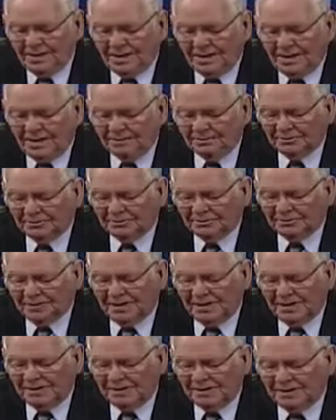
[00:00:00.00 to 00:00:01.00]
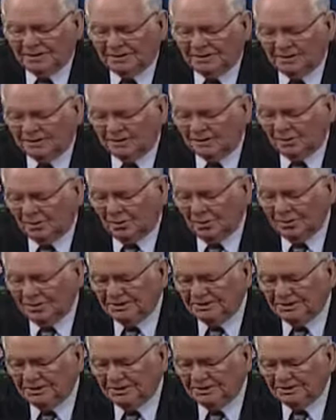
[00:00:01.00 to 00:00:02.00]
I understand it this
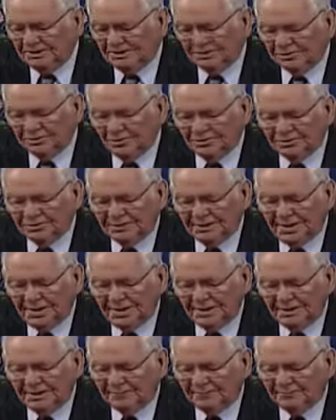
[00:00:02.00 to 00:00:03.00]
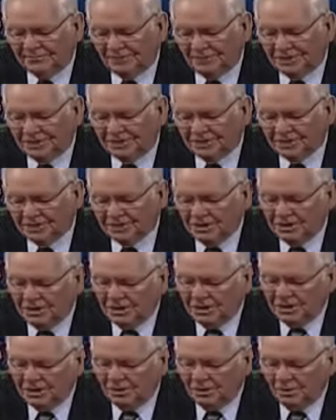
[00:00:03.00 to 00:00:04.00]
way Jesus was God in flesh,
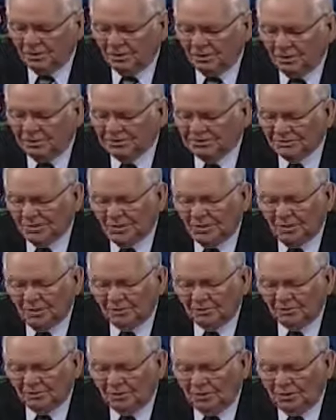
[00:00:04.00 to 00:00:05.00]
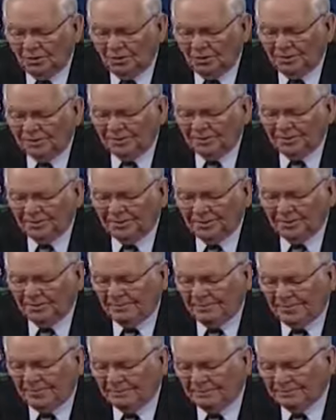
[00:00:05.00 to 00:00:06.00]
was all knowing,
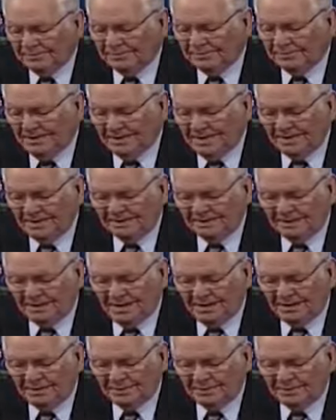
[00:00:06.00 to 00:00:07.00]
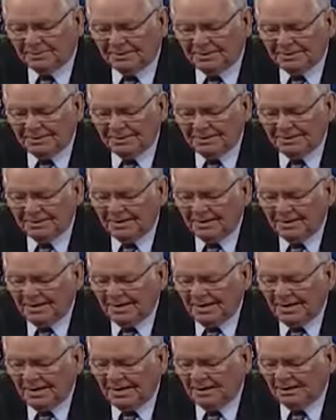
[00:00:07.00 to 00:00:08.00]
people's minds, God's plan,
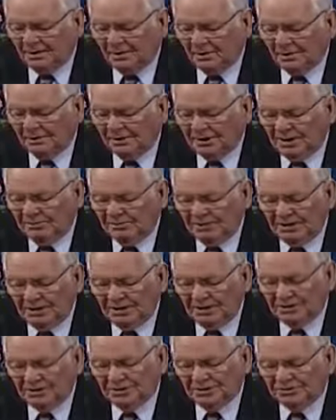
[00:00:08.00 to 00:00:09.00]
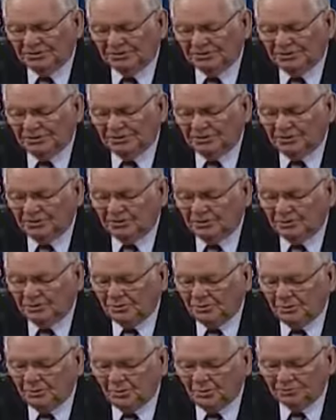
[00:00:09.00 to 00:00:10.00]
had no temptation since he
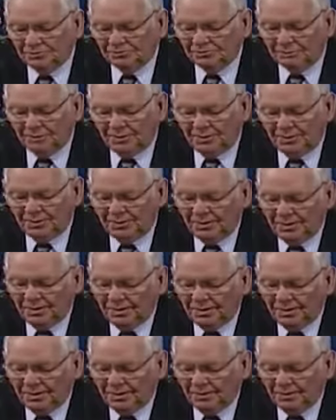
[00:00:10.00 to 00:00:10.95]
knew the whole story.